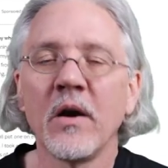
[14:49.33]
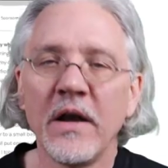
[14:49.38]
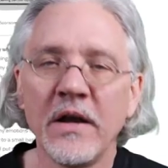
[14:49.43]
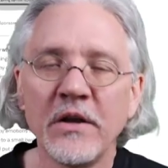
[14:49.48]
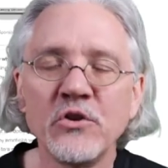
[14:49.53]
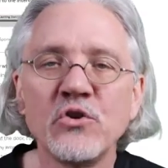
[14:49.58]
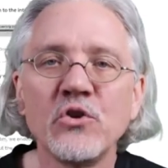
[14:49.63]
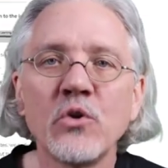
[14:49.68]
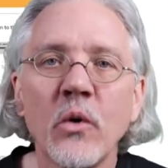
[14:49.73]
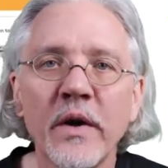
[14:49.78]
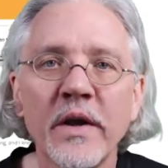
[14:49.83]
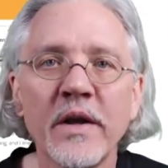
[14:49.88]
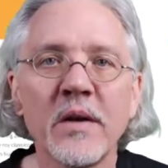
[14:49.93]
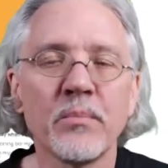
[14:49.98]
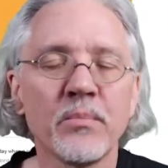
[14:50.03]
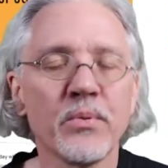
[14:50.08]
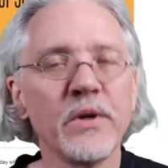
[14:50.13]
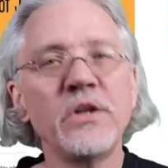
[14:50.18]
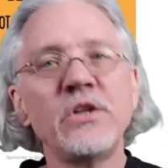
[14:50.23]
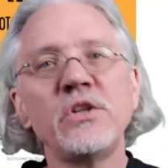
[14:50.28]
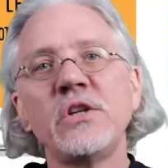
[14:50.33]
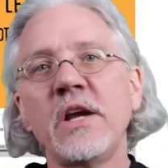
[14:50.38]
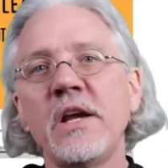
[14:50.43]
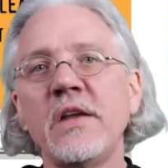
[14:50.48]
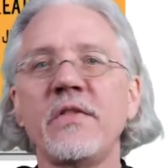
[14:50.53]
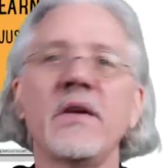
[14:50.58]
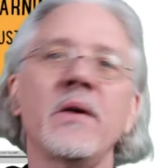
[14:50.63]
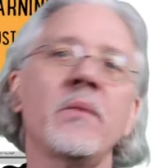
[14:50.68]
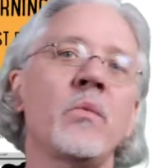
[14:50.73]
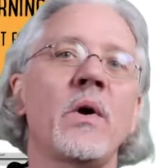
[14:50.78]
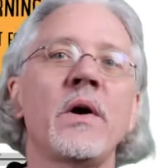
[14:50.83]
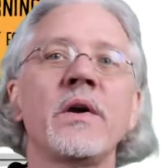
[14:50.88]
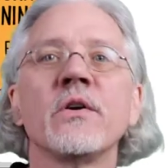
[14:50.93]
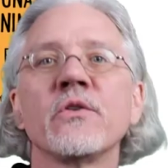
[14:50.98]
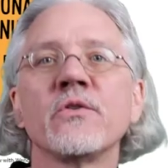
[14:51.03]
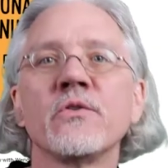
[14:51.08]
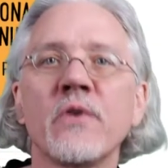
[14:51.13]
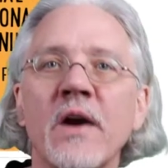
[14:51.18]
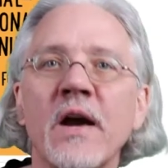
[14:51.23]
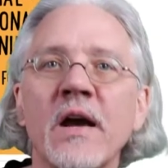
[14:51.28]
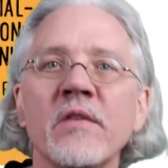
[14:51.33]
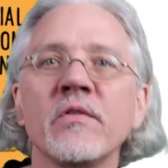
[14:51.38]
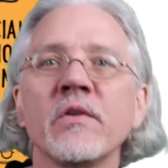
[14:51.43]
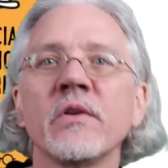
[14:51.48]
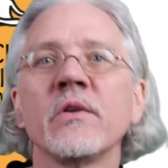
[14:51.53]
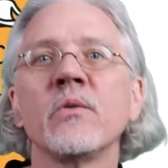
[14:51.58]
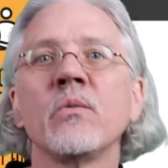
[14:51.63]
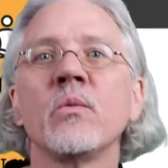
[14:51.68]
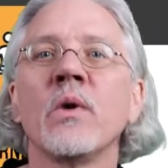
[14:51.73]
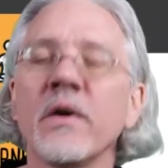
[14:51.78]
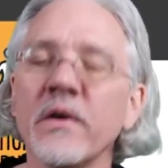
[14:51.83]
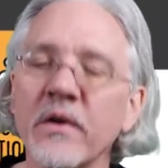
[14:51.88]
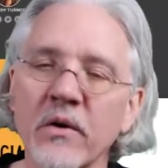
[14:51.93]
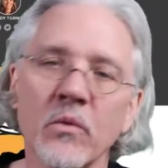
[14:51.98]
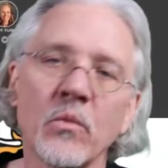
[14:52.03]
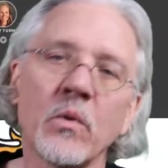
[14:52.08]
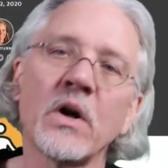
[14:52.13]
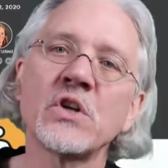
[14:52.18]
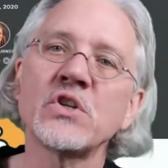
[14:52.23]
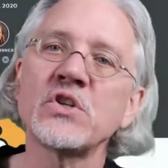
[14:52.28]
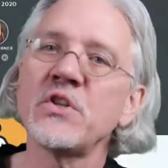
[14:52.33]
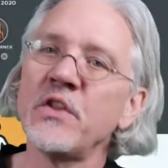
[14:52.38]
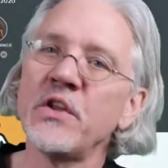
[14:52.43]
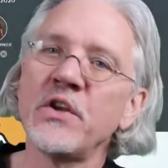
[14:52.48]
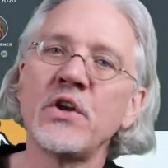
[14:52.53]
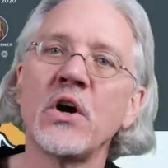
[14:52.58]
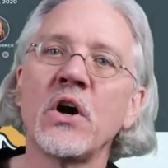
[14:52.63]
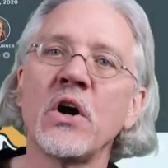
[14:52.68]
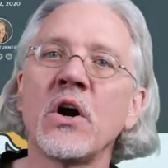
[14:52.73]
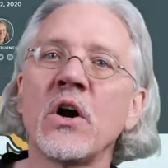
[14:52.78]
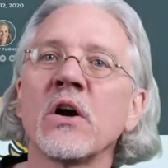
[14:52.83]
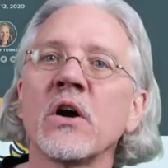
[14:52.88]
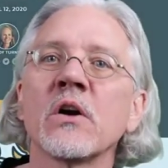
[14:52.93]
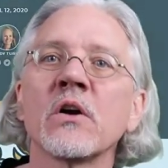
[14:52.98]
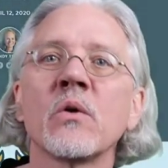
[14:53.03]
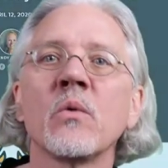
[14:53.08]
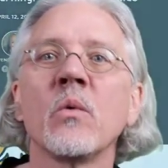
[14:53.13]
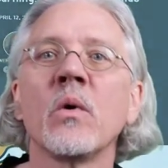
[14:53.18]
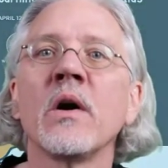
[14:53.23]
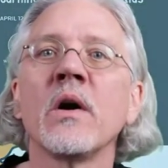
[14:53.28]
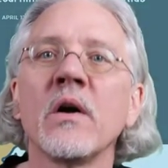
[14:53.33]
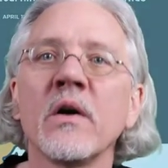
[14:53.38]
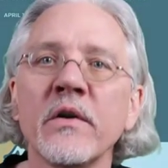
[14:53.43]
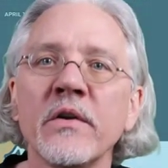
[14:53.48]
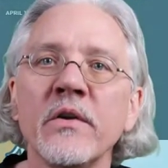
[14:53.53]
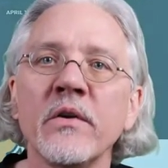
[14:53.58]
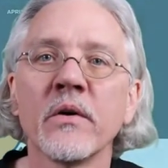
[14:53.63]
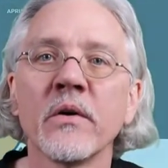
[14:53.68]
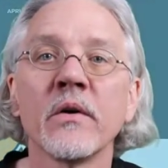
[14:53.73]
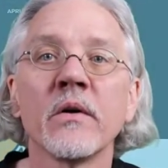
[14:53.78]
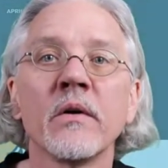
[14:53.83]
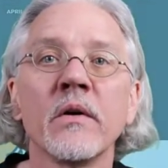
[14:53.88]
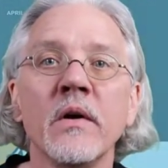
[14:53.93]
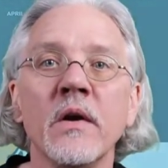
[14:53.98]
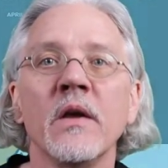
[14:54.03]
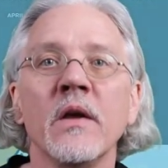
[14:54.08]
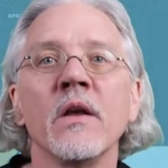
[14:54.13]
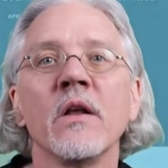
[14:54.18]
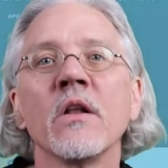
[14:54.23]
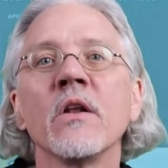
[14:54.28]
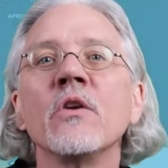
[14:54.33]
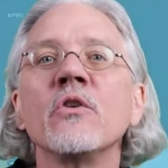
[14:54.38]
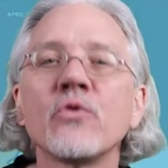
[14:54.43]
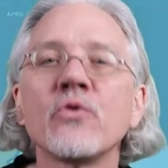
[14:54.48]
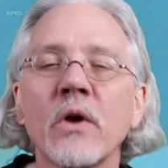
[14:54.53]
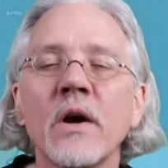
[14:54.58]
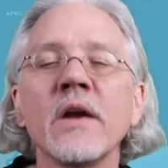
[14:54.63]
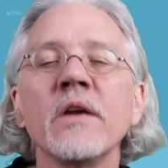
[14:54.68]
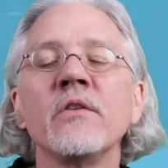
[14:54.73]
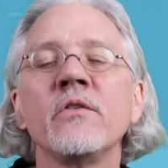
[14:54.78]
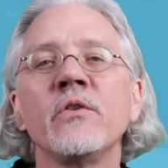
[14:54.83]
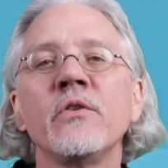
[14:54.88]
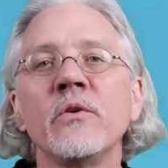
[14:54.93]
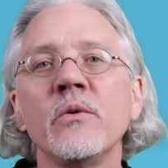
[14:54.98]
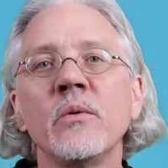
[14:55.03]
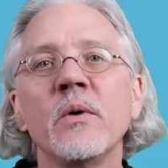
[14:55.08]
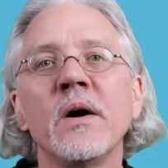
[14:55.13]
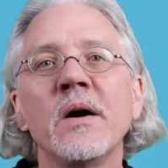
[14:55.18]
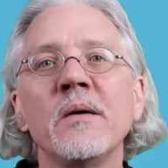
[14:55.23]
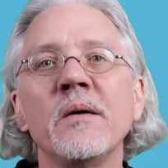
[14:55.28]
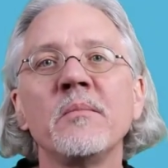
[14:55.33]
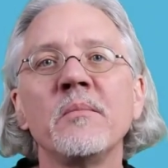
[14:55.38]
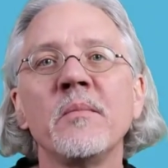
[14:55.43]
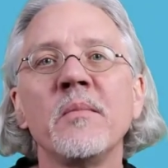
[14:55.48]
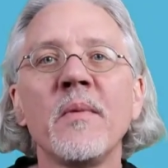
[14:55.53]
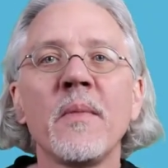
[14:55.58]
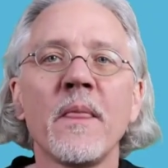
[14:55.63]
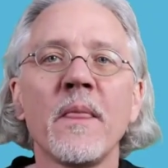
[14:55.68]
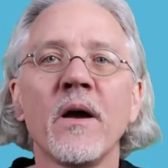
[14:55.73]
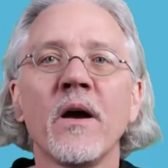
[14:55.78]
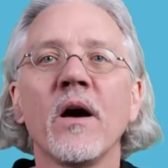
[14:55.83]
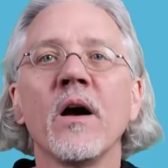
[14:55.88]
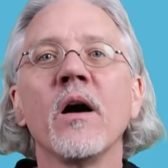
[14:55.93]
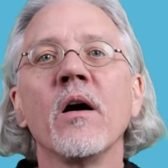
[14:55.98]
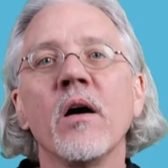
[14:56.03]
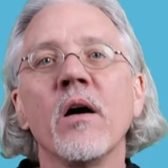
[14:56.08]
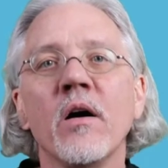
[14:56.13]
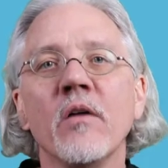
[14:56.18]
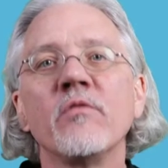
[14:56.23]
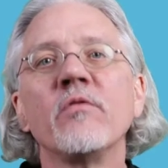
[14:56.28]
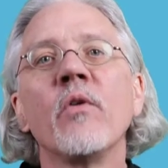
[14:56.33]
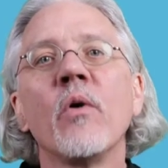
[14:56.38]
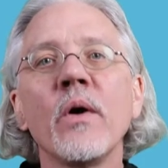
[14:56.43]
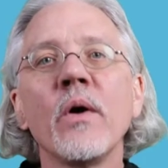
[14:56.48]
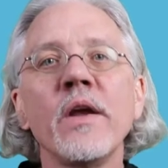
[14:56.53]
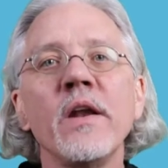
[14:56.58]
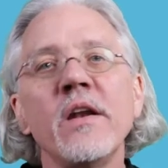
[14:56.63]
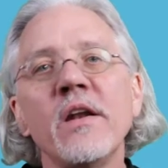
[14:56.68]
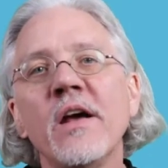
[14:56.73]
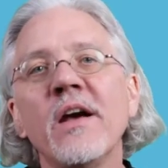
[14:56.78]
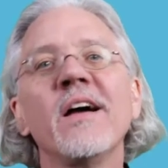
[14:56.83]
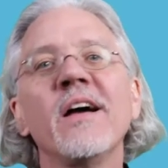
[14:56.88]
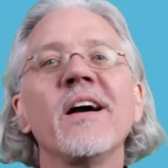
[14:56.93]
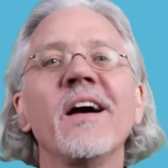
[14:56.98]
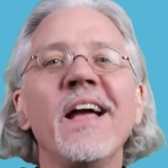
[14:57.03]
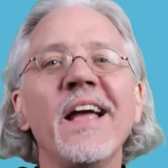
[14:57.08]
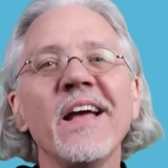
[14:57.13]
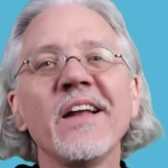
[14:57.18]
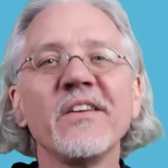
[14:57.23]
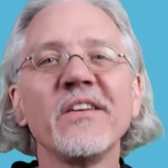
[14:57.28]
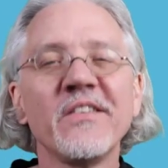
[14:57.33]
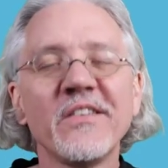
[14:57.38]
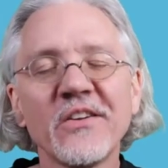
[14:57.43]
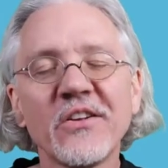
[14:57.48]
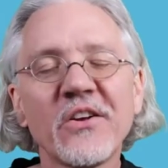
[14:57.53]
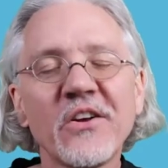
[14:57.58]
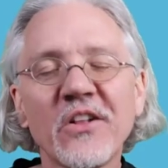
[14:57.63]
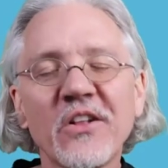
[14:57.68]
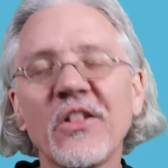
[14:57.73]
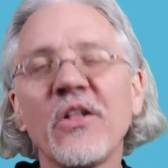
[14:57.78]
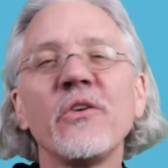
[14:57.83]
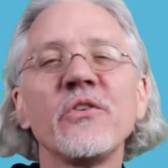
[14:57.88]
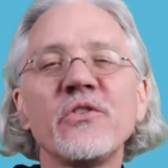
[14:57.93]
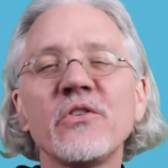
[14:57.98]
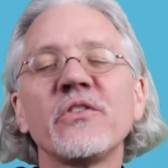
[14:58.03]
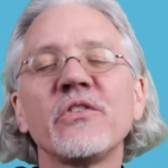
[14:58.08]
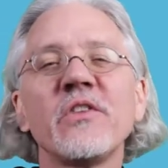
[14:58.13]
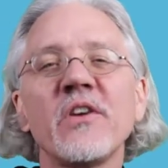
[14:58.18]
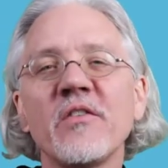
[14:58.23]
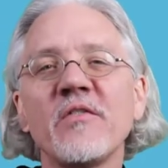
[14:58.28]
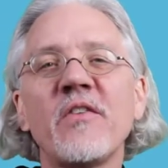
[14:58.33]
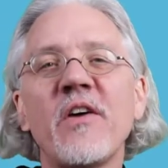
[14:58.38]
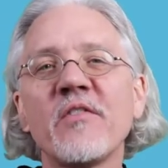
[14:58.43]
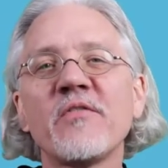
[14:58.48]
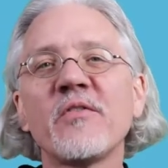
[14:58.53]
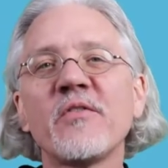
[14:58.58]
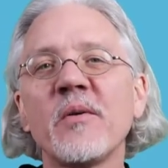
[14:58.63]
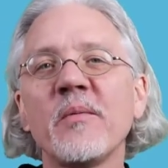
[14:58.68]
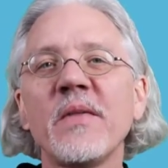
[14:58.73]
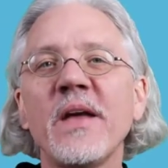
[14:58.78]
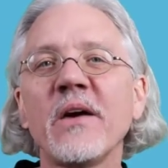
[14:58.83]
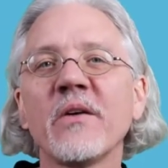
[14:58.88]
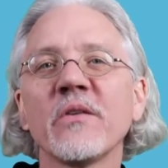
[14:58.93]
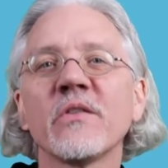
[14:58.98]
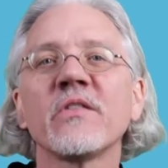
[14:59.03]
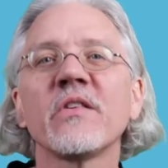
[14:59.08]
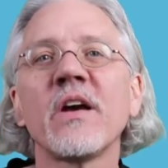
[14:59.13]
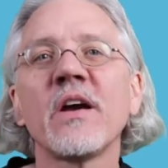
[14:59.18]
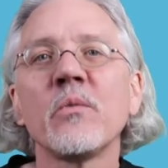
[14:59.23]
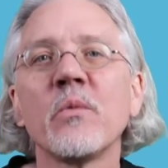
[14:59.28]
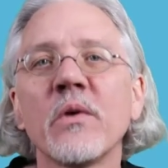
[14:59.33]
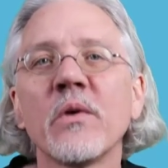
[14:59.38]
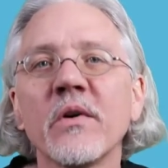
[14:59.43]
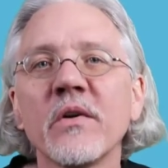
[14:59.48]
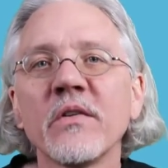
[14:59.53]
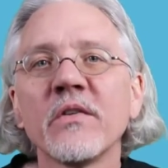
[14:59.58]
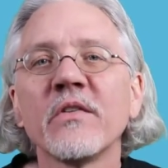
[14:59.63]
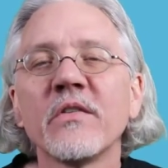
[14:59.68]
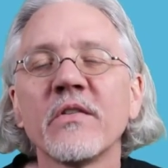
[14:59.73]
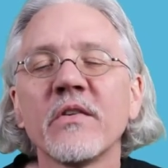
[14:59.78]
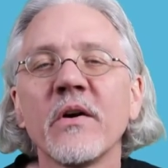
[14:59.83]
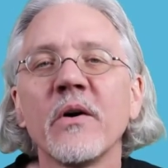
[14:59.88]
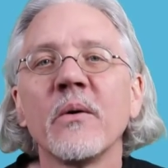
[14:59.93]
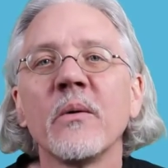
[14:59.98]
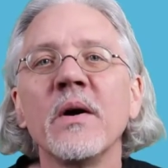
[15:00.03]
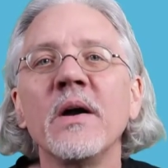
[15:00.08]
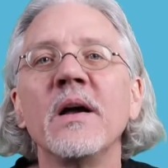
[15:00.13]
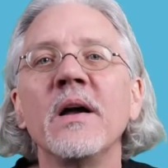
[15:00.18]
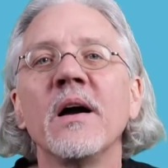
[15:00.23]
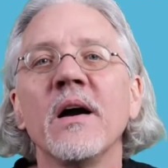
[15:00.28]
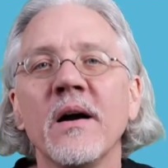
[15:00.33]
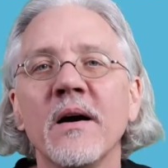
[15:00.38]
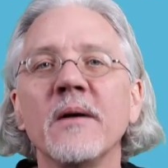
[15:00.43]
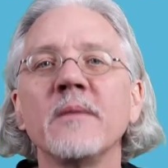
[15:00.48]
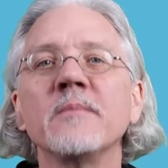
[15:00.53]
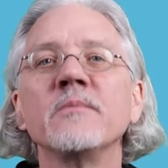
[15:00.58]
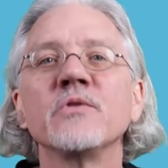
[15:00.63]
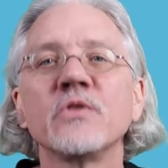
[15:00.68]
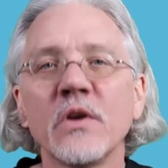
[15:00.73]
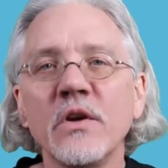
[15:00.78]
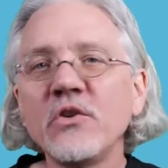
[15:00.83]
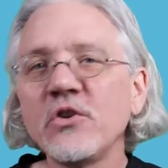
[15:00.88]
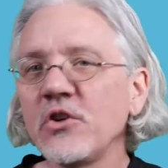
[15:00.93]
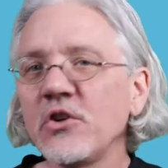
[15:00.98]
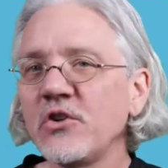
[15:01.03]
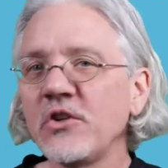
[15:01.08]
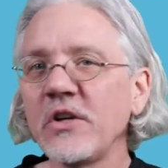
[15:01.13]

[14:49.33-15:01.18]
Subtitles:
enjoy and appreciate them while you're driving, while you're washing the dog, while you're trying to avoid and close yourself off from the outside world. So you should